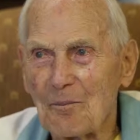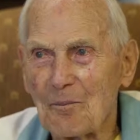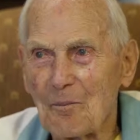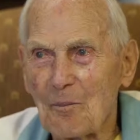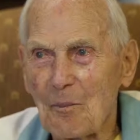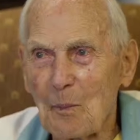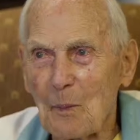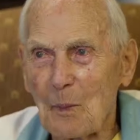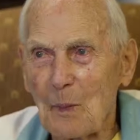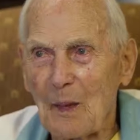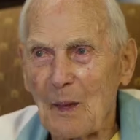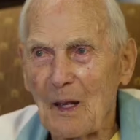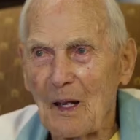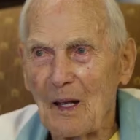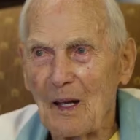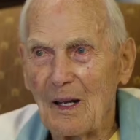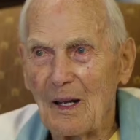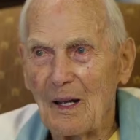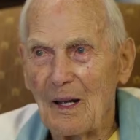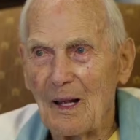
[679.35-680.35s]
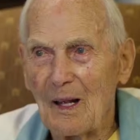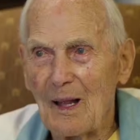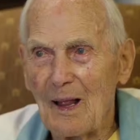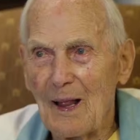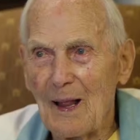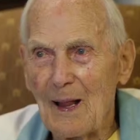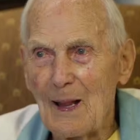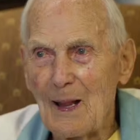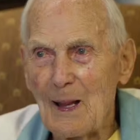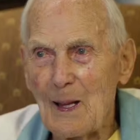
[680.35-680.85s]
Sounds like kids were
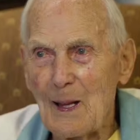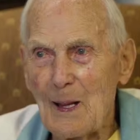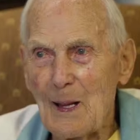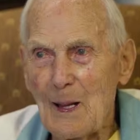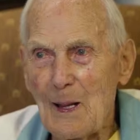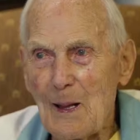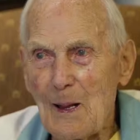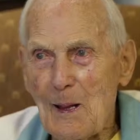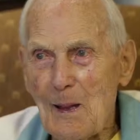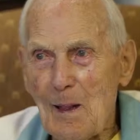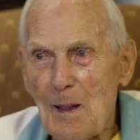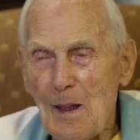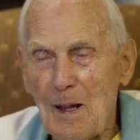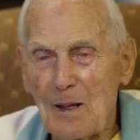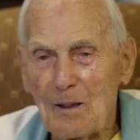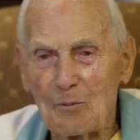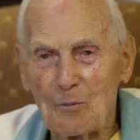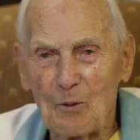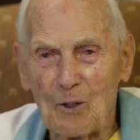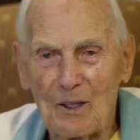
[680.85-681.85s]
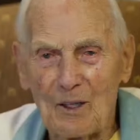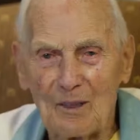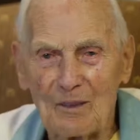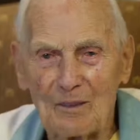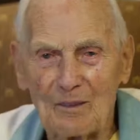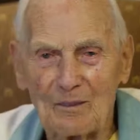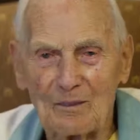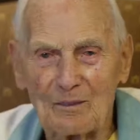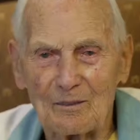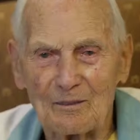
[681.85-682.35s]
always getting in trouble.
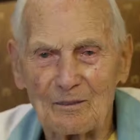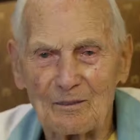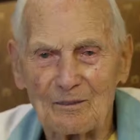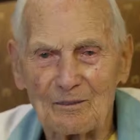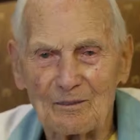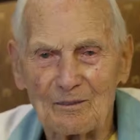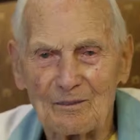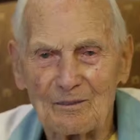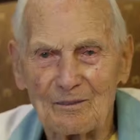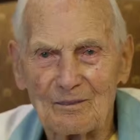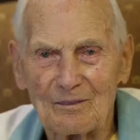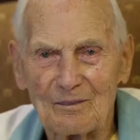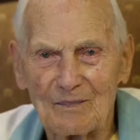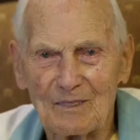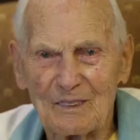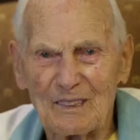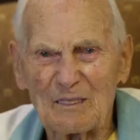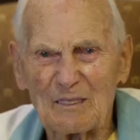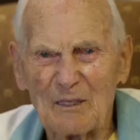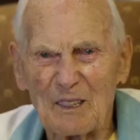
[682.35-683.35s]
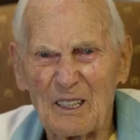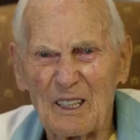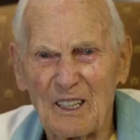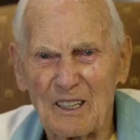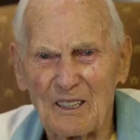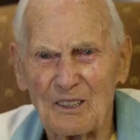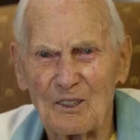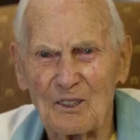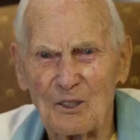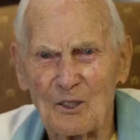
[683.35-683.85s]
Well, we
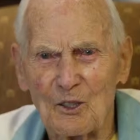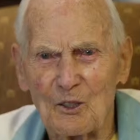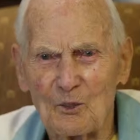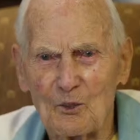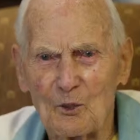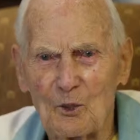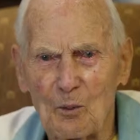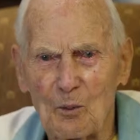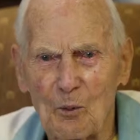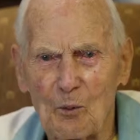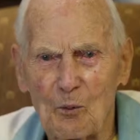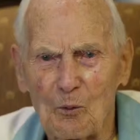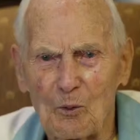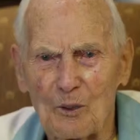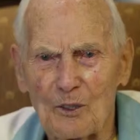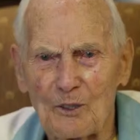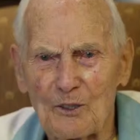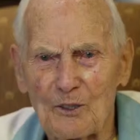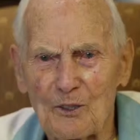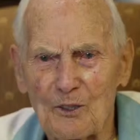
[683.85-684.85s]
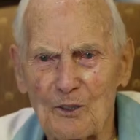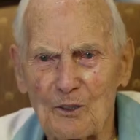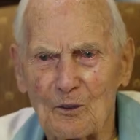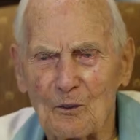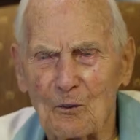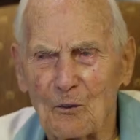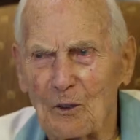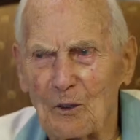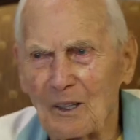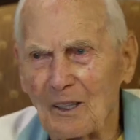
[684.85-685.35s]
get into trouble once in a
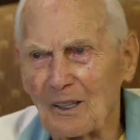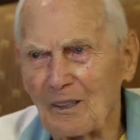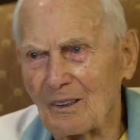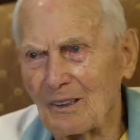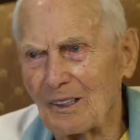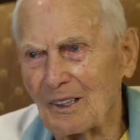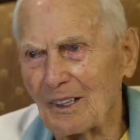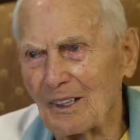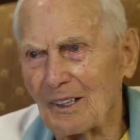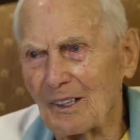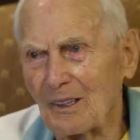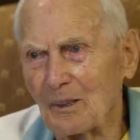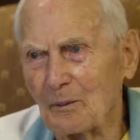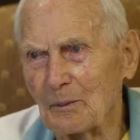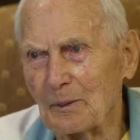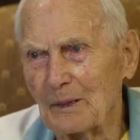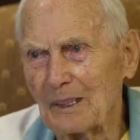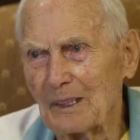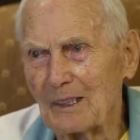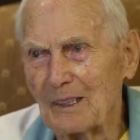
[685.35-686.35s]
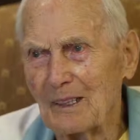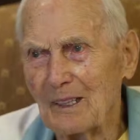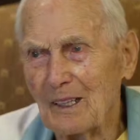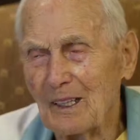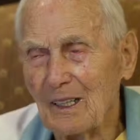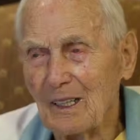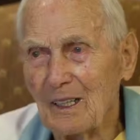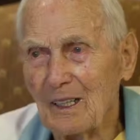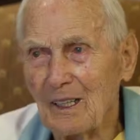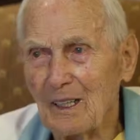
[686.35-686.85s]
while, yeah, but
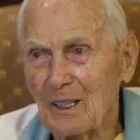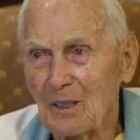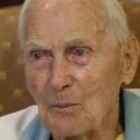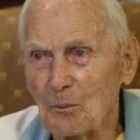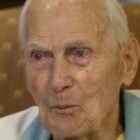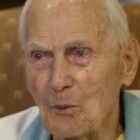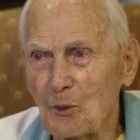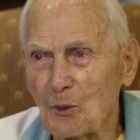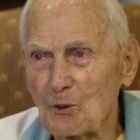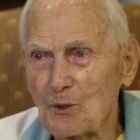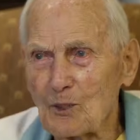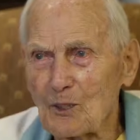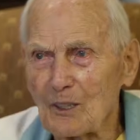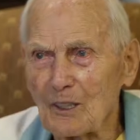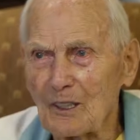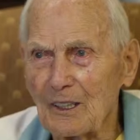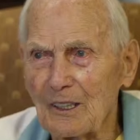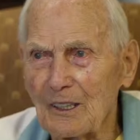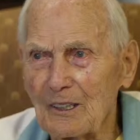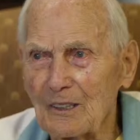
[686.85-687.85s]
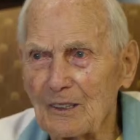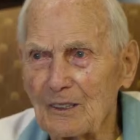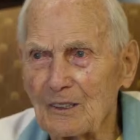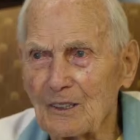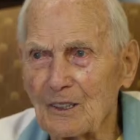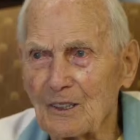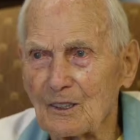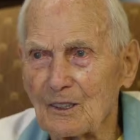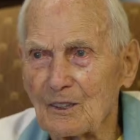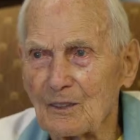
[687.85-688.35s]
mostly it's
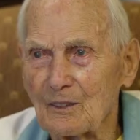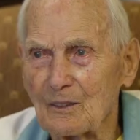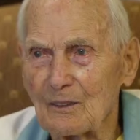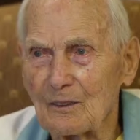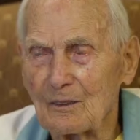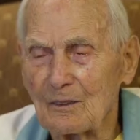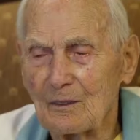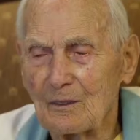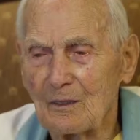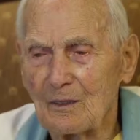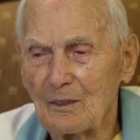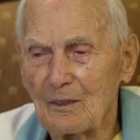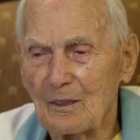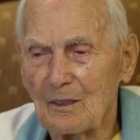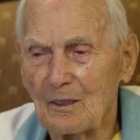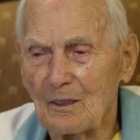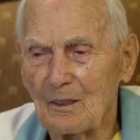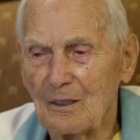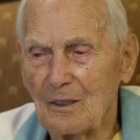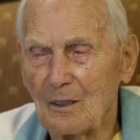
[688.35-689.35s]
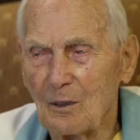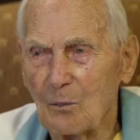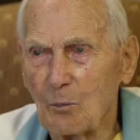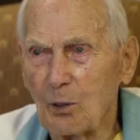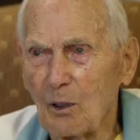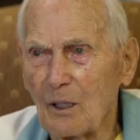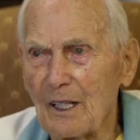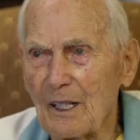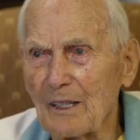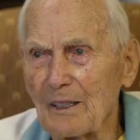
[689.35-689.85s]
just
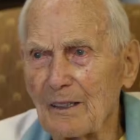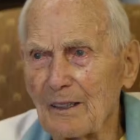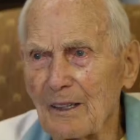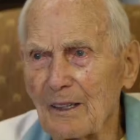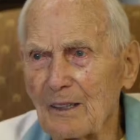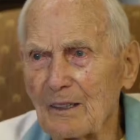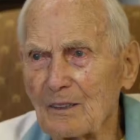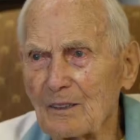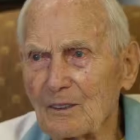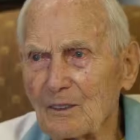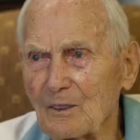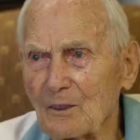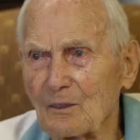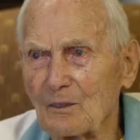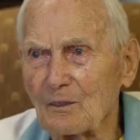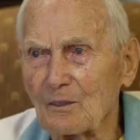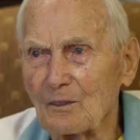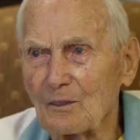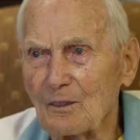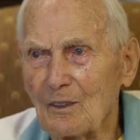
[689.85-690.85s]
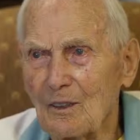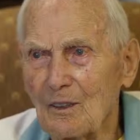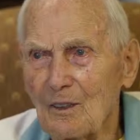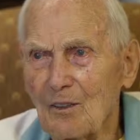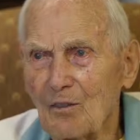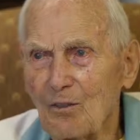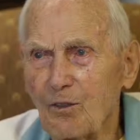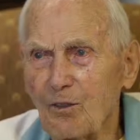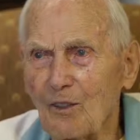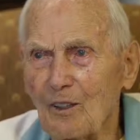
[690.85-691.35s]
playthings and
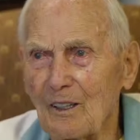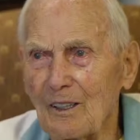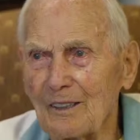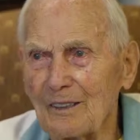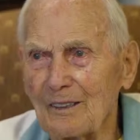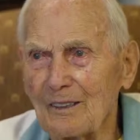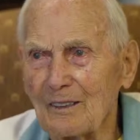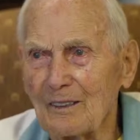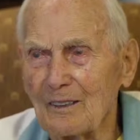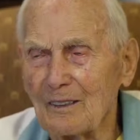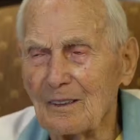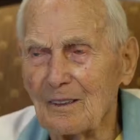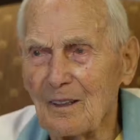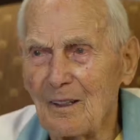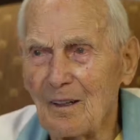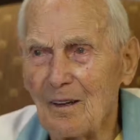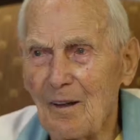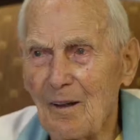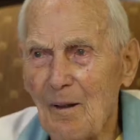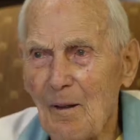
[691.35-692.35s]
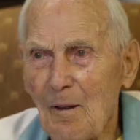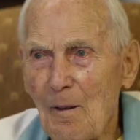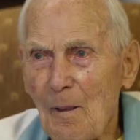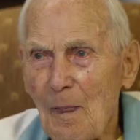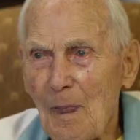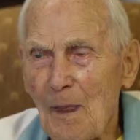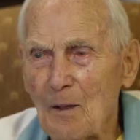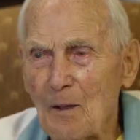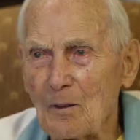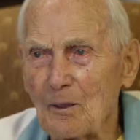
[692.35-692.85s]
fun.
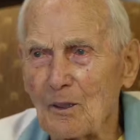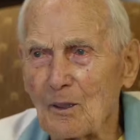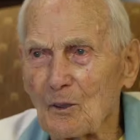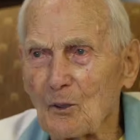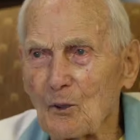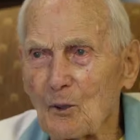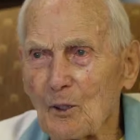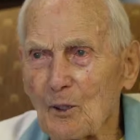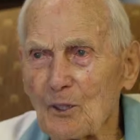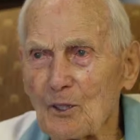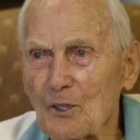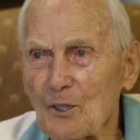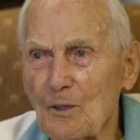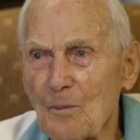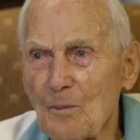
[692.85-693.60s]
And of course,